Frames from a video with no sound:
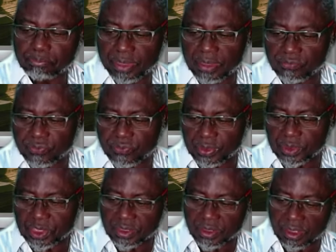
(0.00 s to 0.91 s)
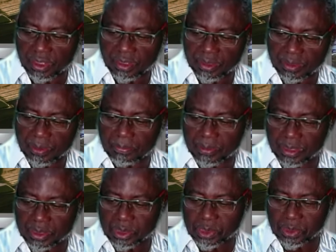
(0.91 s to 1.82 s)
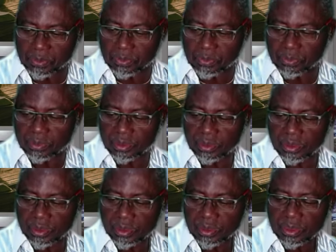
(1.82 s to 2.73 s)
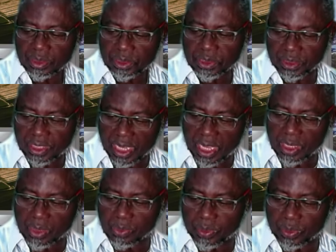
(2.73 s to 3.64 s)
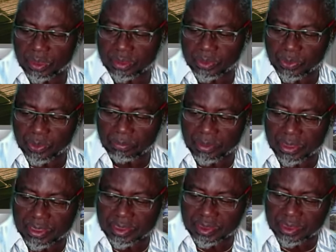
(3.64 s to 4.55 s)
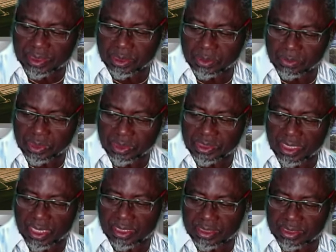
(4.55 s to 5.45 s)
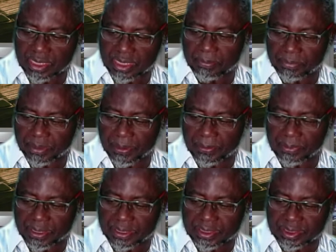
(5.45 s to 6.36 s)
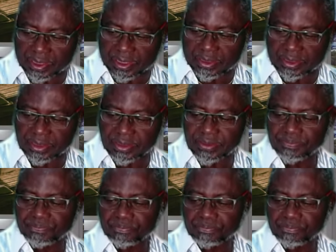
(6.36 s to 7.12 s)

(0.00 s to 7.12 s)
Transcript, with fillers: Bedfordshire, God bless you. Chicago, Illinois, blessings. Lusaka, Zambia, blessings.